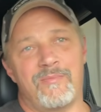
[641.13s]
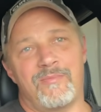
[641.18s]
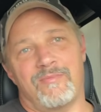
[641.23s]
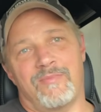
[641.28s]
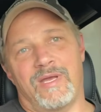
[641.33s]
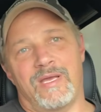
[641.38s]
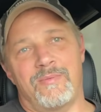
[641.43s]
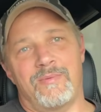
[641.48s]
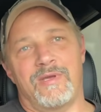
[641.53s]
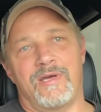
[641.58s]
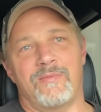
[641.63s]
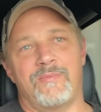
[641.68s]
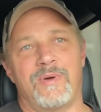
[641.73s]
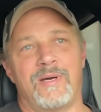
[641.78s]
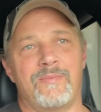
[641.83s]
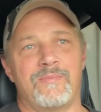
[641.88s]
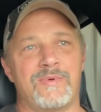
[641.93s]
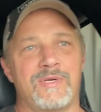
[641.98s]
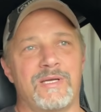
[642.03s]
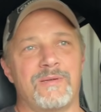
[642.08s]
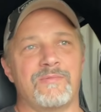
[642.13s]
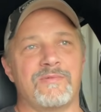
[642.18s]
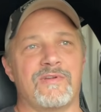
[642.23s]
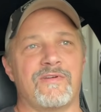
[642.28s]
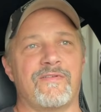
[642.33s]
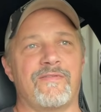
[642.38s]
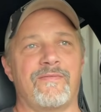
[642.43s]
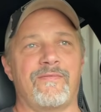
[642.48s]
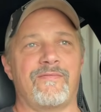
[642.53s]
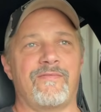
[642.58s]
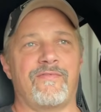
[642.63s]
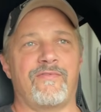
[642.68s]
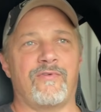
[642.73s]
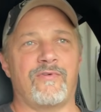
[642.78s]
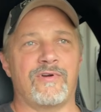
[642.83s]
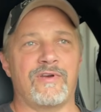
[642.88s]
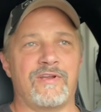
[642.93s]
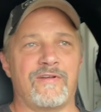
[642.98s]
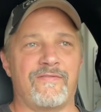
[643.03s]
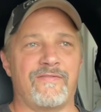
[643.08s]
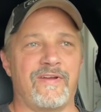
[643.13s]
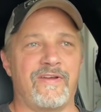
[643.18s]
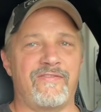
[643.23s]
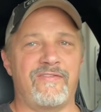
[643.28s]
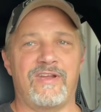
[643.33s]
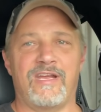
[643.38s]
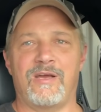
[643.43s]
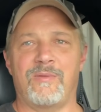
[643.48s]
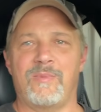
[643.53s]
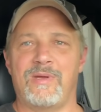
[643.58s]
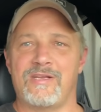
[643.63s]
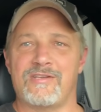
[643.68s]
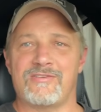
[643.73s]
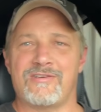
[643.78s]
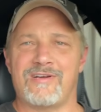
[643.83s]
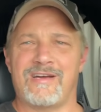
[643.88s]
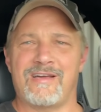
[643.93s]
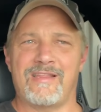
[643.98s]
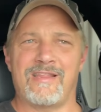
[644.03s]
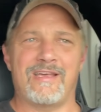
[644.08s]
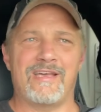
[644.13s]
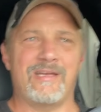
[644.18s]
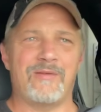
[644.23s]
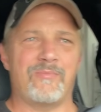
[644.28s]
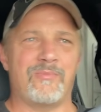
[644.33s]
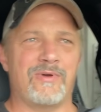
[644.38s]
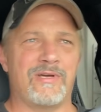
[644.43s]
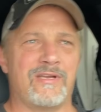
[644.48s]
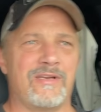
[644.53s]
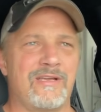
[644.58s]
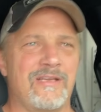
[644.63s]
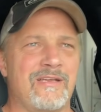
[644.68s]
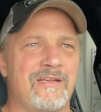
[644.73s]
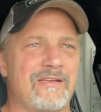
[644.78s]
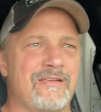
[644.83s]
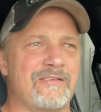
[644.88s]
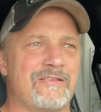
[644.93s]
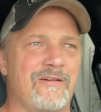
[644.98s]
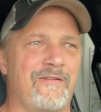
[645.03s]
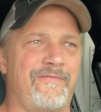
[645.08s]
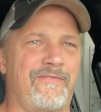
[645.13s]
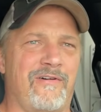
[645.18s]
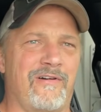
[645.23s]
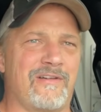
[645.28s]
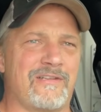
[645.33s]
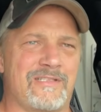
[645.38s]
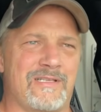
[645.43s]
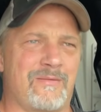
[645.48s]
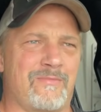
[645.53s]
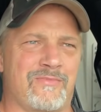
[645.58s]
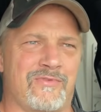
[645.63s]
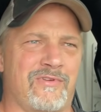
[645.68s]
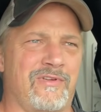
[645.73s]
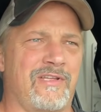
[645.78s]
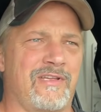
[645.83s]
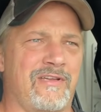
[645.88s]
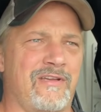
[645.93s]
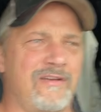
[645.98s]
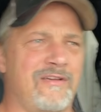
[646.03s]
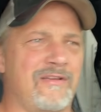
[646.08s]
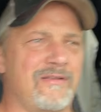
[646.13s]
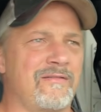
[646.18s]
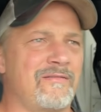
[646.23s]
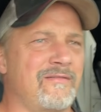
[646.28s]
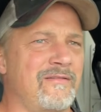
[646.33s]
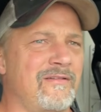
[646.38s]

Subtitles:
Maybe I'll bump it up to 40 or 50. I may try that, but so far it seems really good.